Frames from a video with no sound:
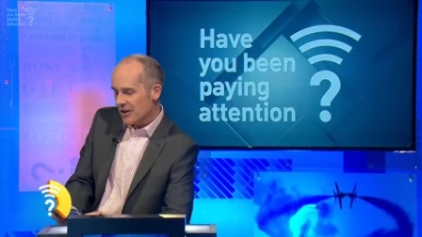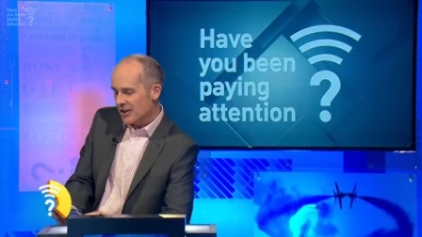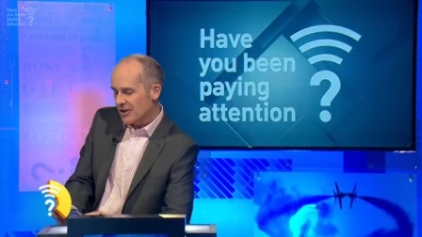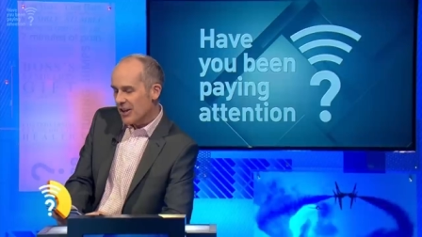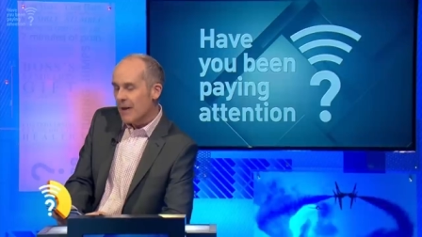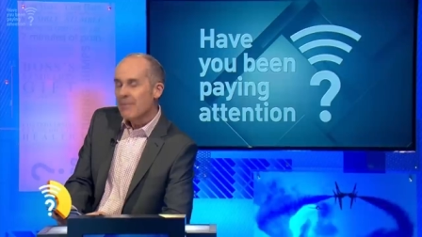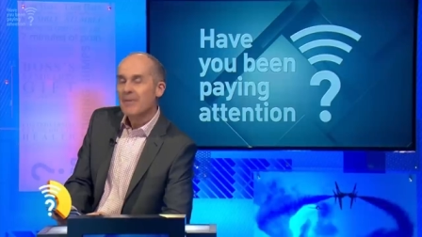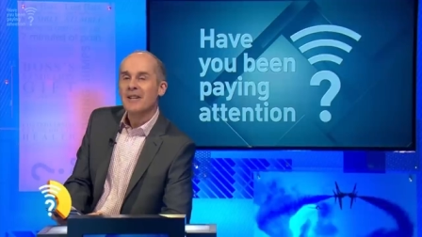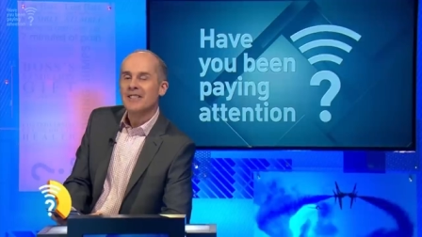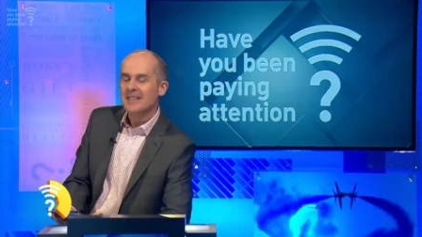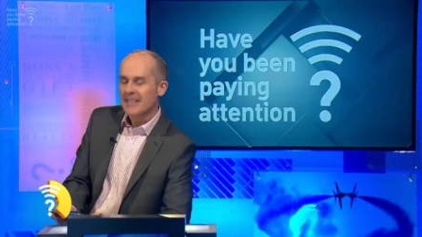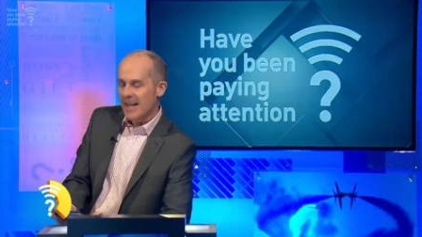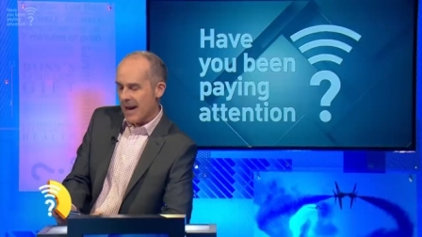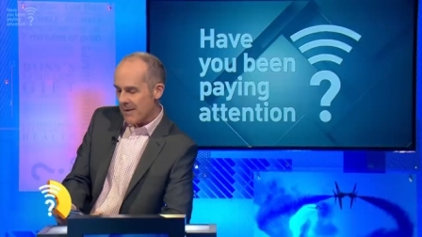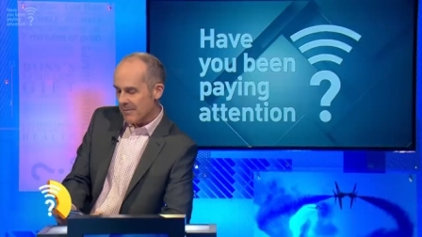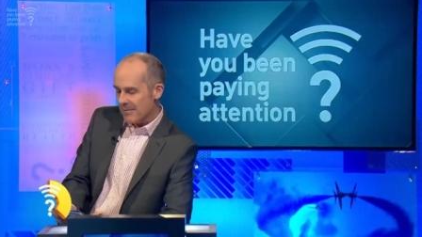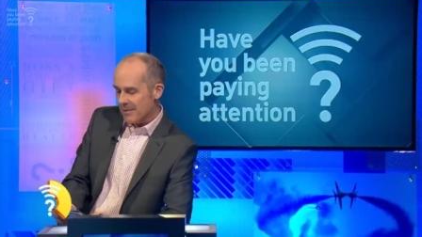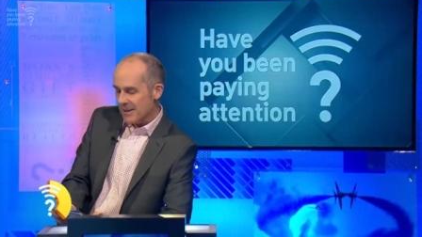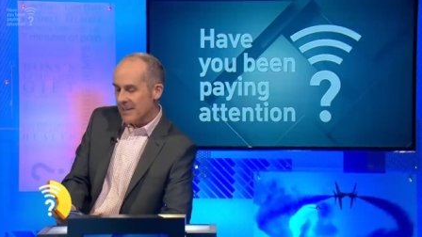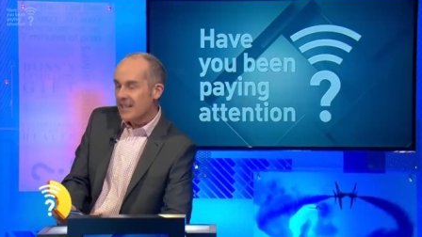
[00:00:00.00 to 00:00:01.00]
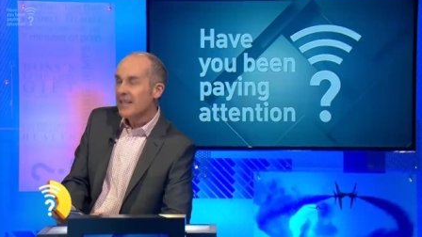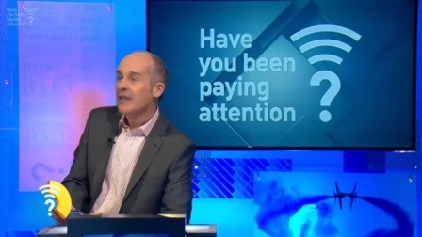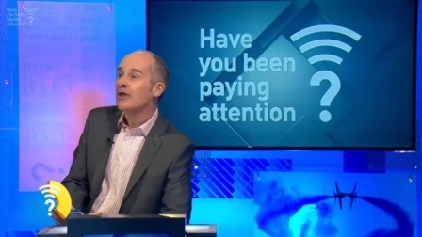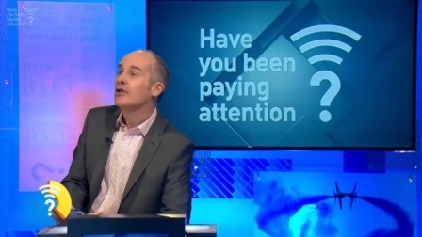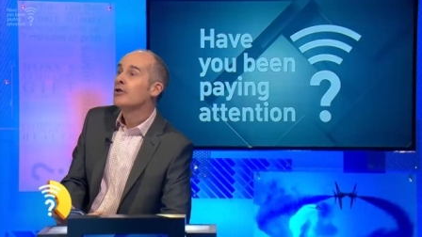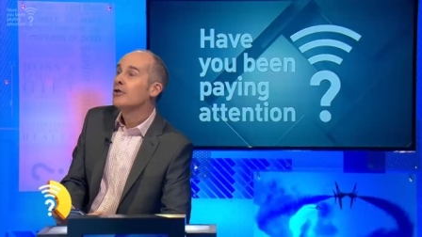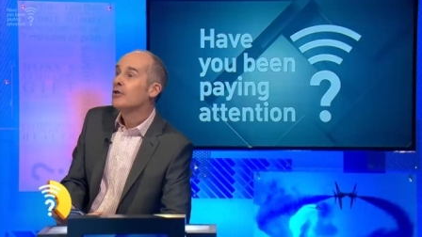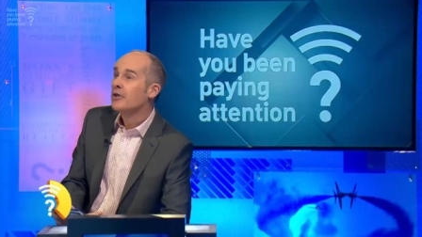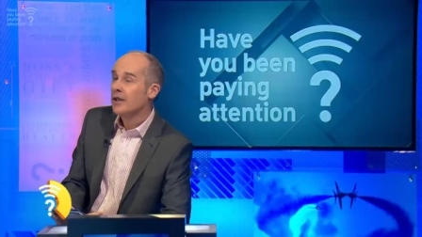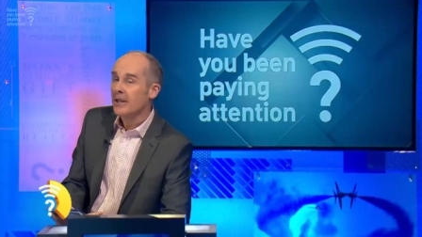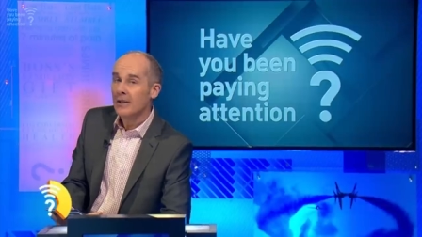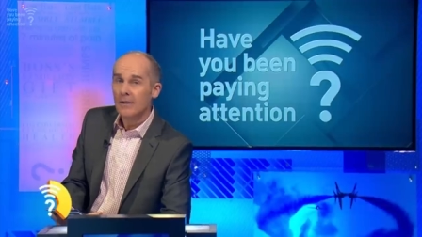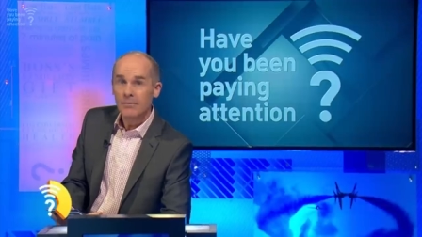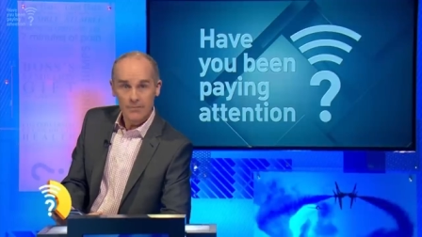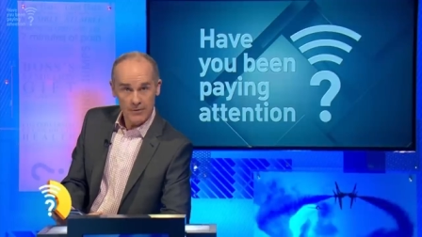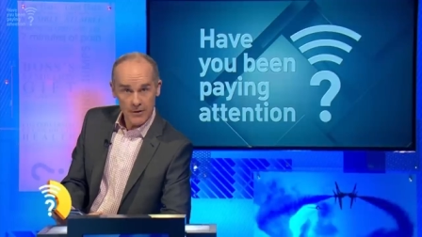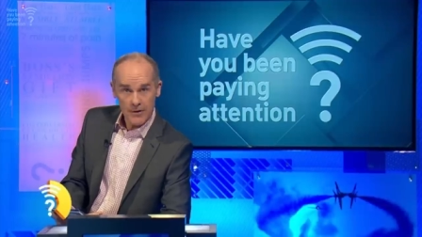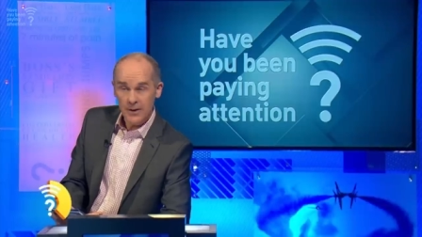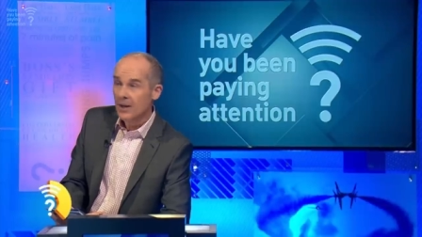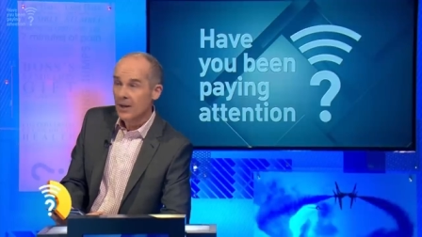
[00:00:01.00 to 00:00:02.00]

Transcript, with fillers: its Japanese name, Neoguri. Very